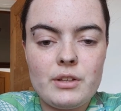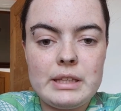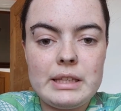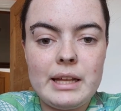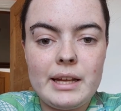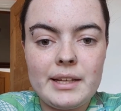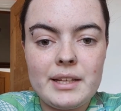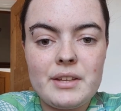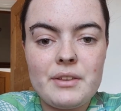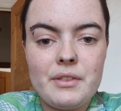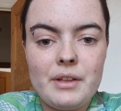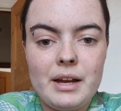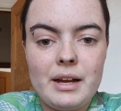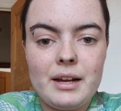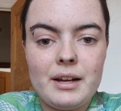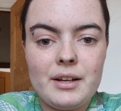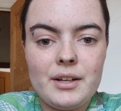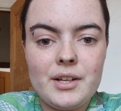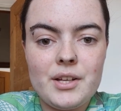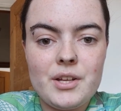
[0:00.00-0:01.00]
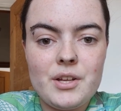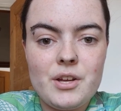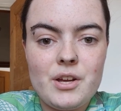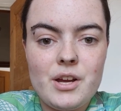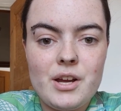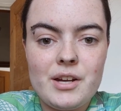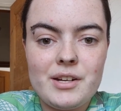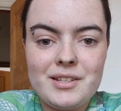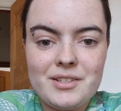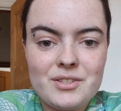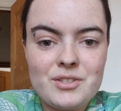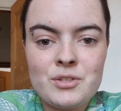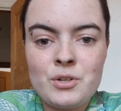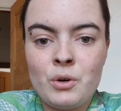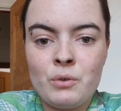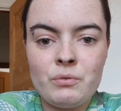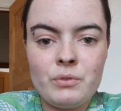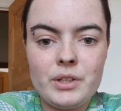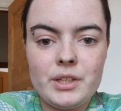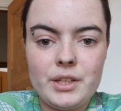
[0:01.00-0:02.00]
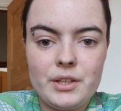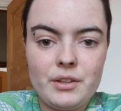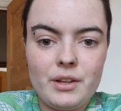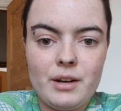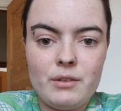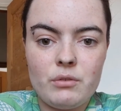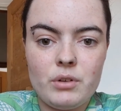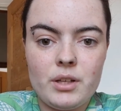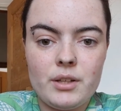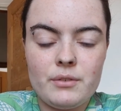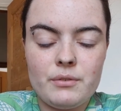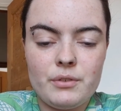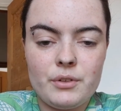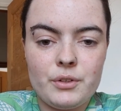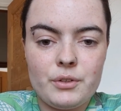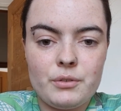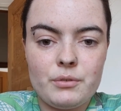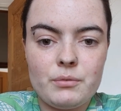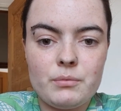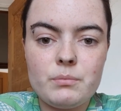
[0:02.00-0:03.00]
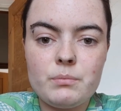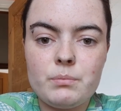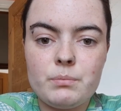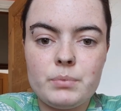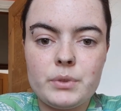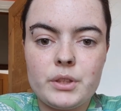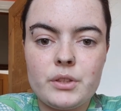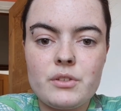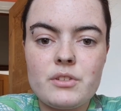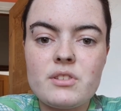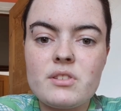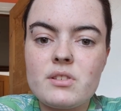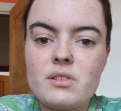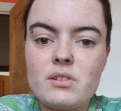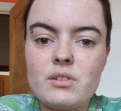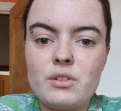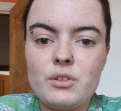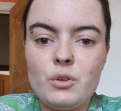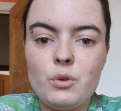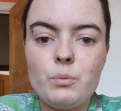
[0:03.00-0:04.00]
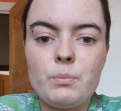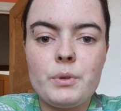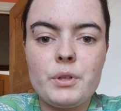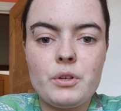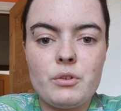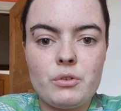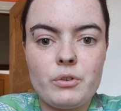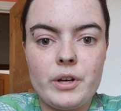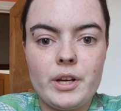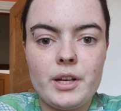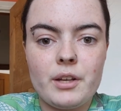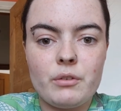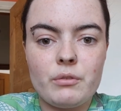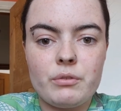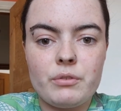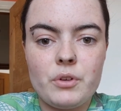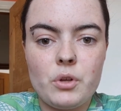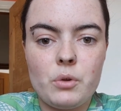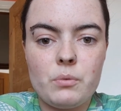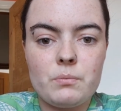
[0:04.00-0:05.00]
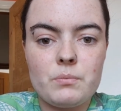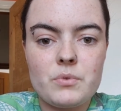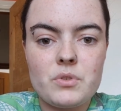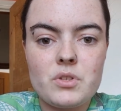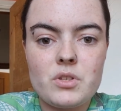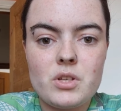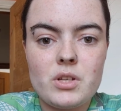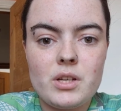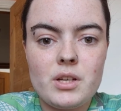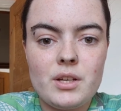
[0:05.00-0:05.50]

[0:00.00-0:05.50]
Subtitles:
like that, and it's not really that relevant, because you'll be creating films